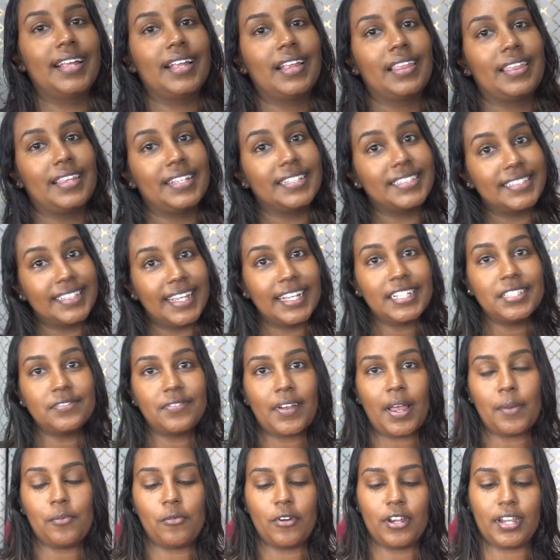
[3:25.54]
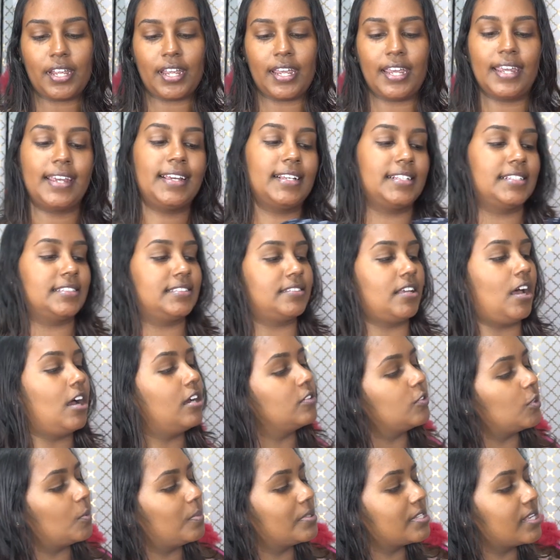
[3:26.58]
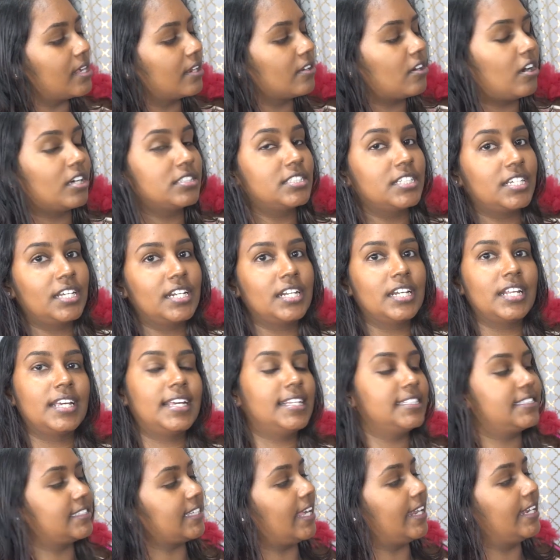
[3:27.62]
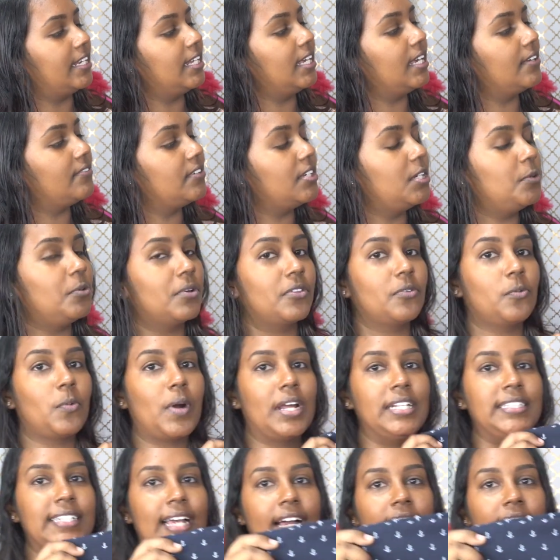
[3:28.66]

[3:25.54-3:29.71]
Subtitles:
This next fabric is 100% cotton. It's navy with white